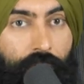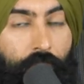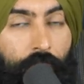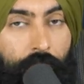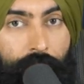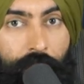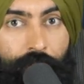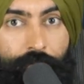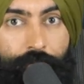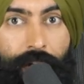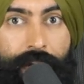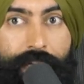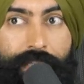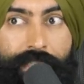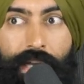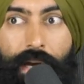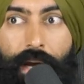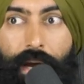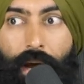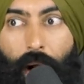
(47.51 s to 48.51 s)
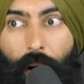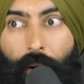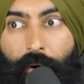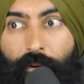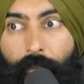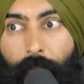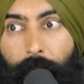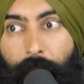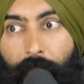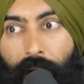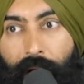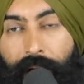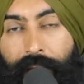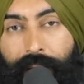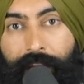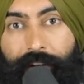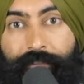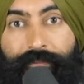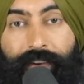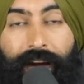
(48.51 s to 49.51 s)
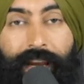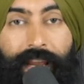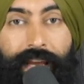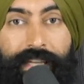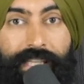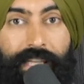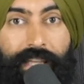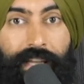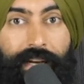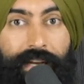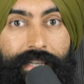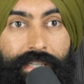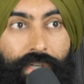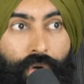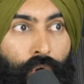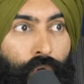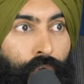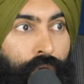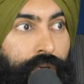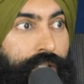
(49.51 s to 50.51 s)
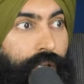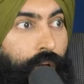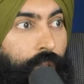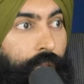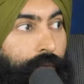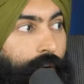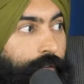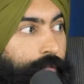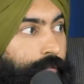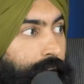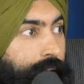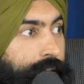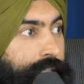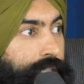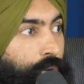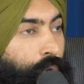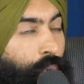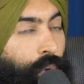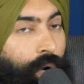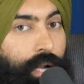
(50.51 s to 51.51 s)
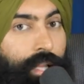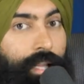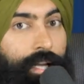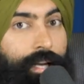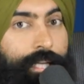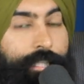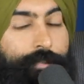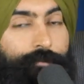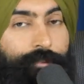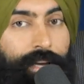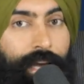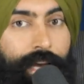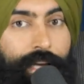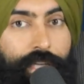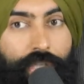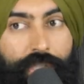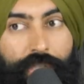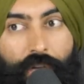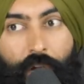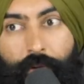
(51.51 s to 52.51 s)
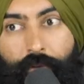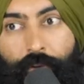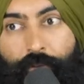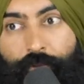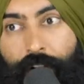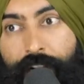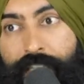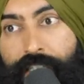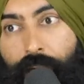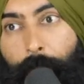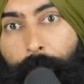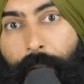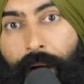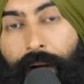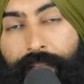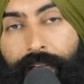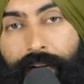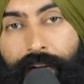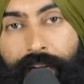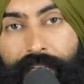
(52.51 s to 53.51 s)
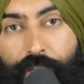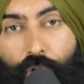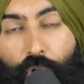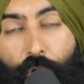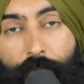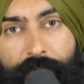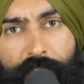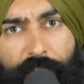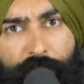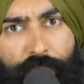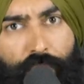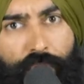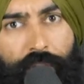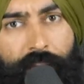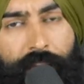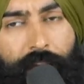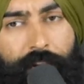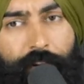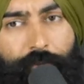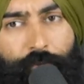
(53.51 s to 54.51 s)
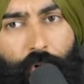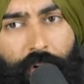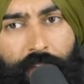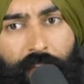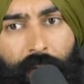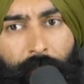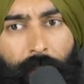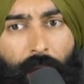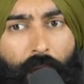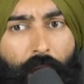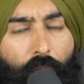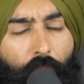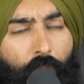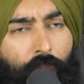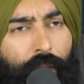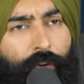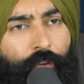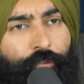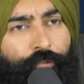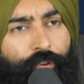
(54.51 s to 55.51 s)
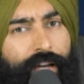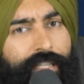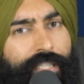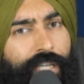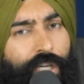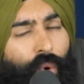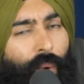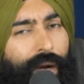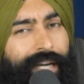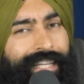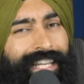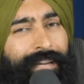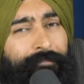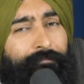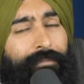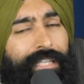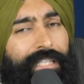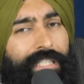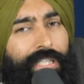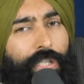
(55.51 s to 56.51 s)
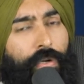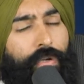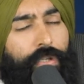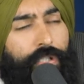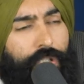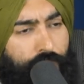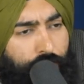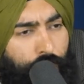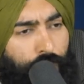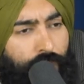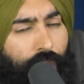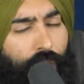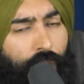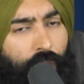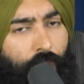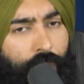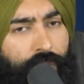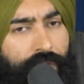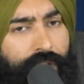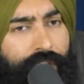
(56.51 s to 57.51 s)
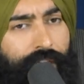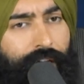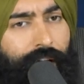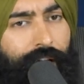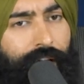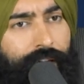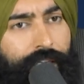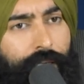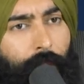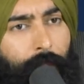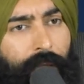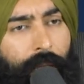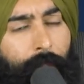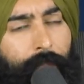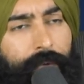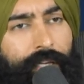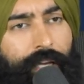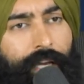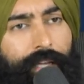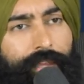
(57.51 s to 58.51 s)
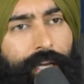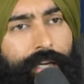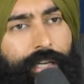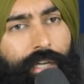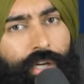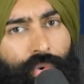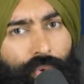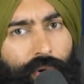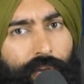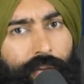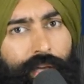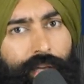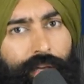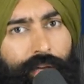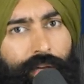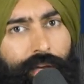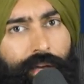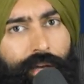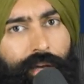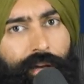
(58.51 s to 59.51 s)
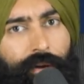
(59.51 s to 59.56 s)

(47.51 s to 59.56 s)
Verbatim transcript: All of our friends are buying and financing the nice cars. All of our friends are going on the nice vacations. All of our friends are buying the nice homes even though they can't afford them. All of our friends are going deep into student loans to be able to get that degree.